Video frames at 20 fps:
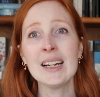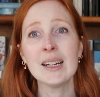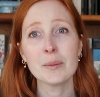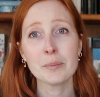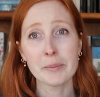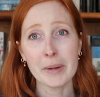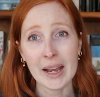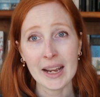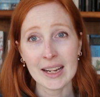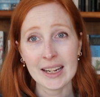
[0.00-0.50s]

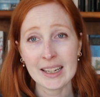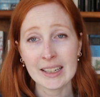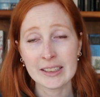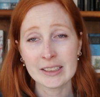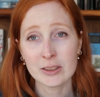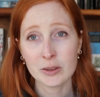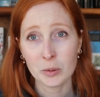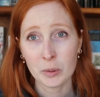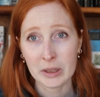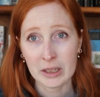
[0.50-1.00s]
May
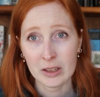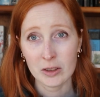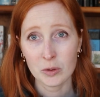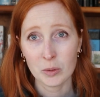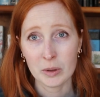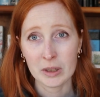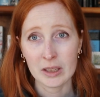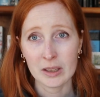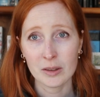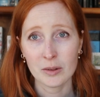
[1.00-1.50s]

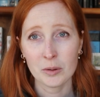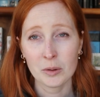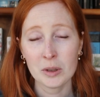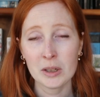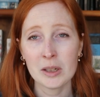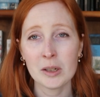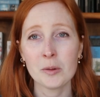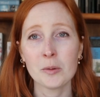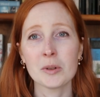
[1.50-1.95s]
2023,